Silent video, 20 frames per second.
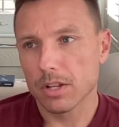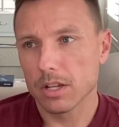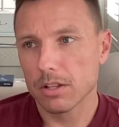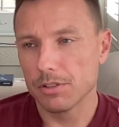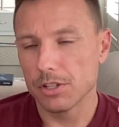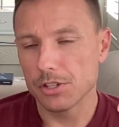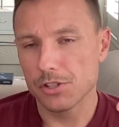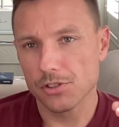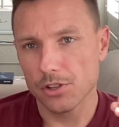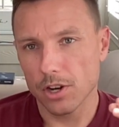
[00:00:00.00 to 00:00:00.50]

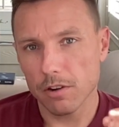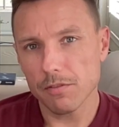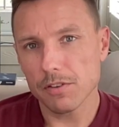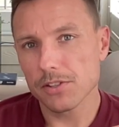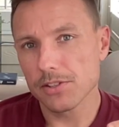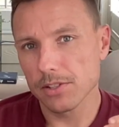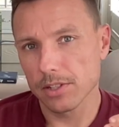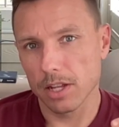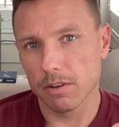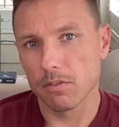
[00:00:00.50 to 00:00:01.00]
the
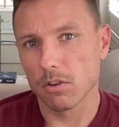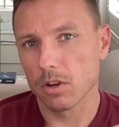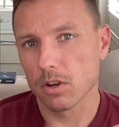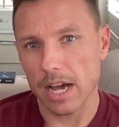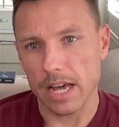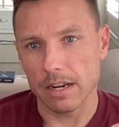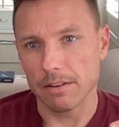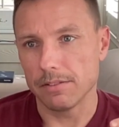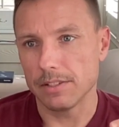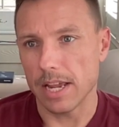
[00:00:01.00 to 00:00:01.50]
surface level
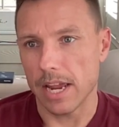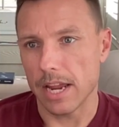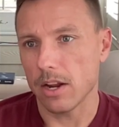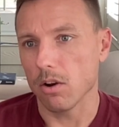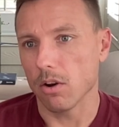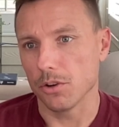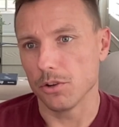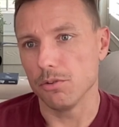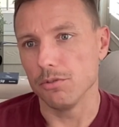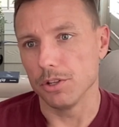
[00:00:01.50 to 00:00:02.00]
kind of take
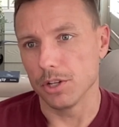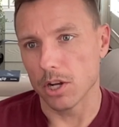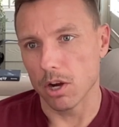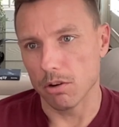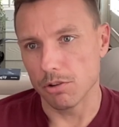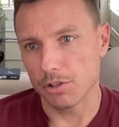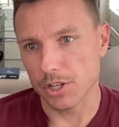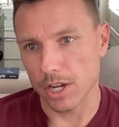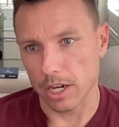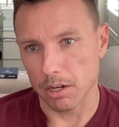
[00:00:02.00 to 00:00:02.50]
on who the
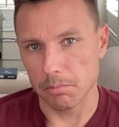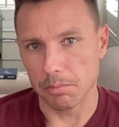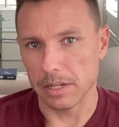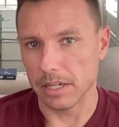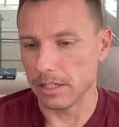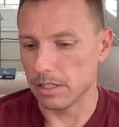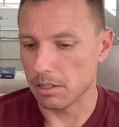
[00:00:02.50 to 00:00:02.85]
coach ought to be